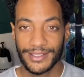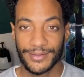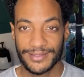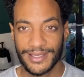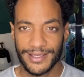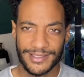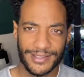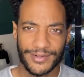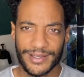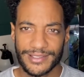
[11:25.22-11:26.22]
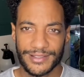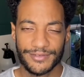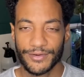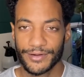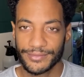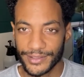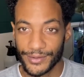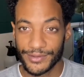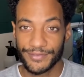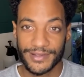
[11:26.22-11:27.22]
snake is aggressive or
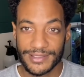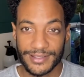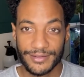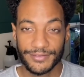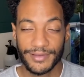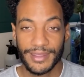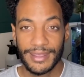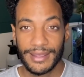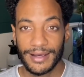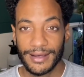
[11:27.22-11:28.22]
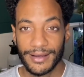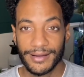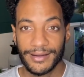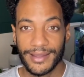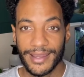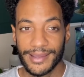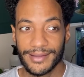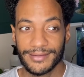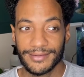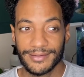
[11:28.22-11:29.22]
defensive,
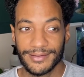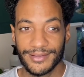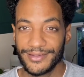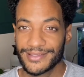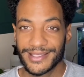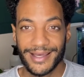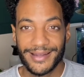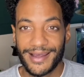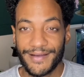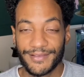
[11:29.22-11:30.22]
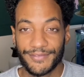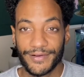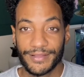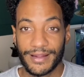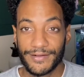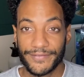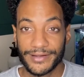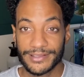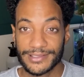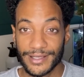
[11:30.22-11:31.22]
and you just kind of have to figure that out for
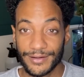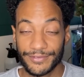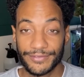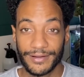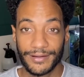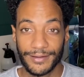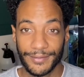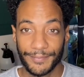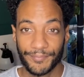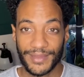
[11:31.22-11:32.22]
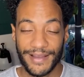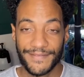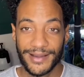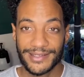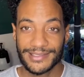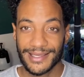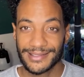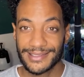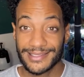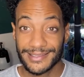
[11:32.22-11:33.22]
yourself. I find just like
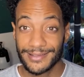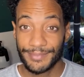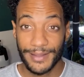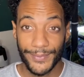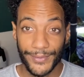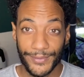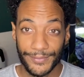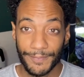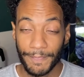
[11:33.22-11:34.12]
listening to people,